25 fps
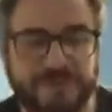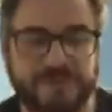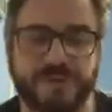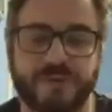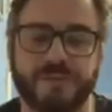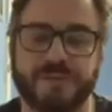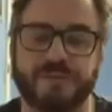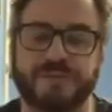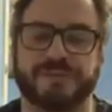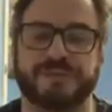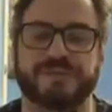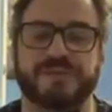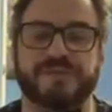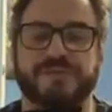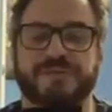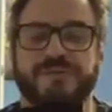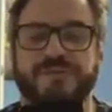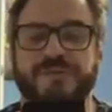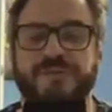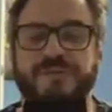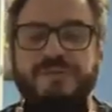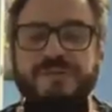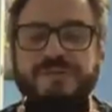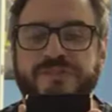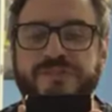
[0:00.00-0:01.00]
know what...
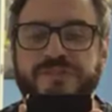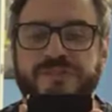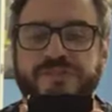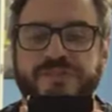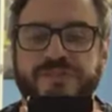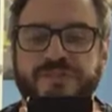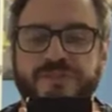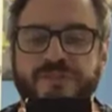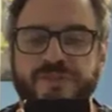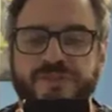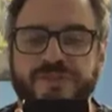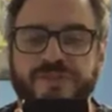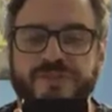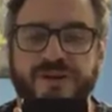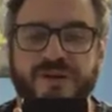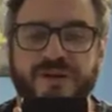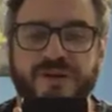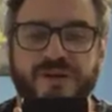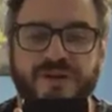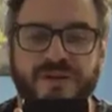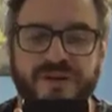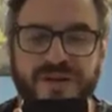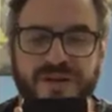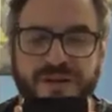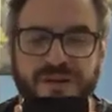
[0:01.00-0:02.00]
So this is for
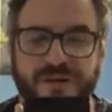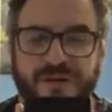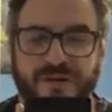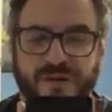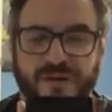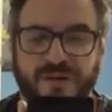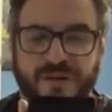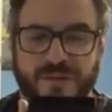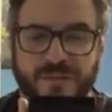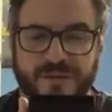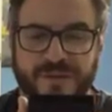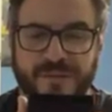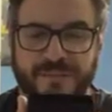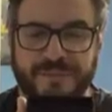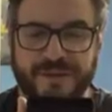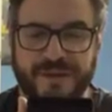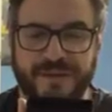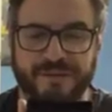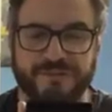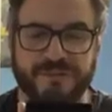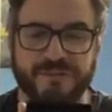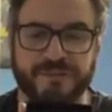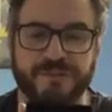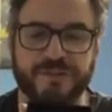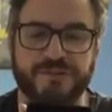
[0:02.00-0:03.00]
Atari and all...
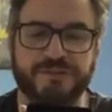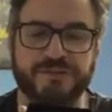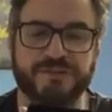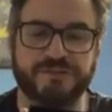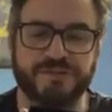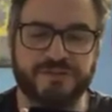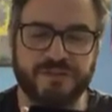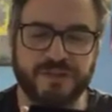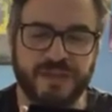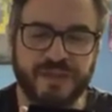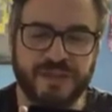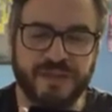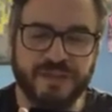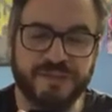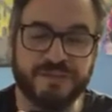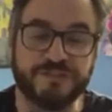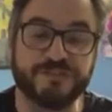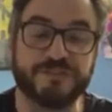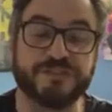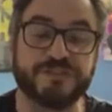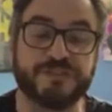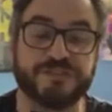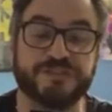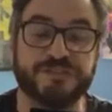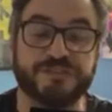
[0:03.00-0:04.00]
So this is a
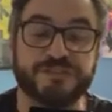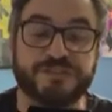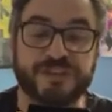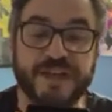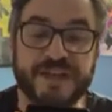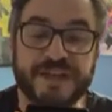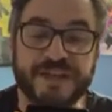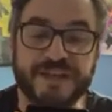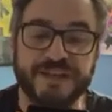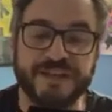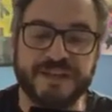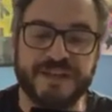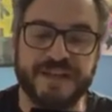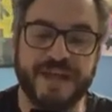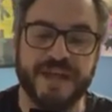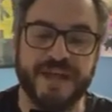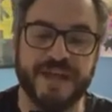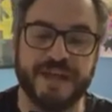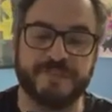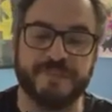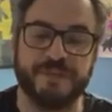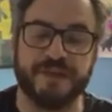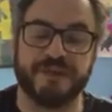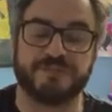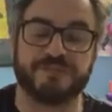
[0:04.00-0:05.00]
Sega
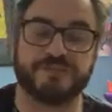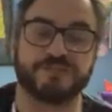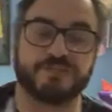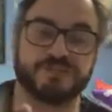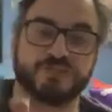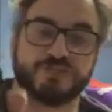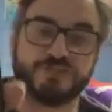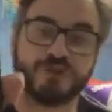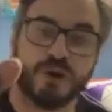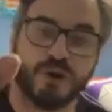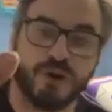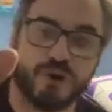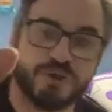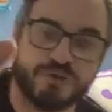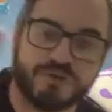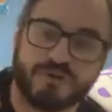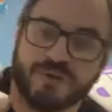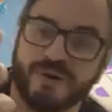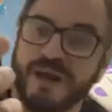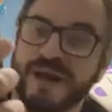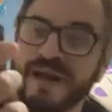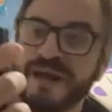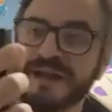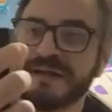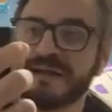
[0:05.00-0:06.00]
game. It's Star
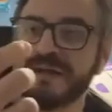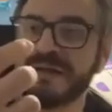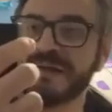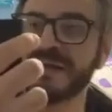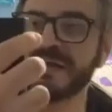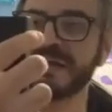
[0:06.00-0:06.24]
Trek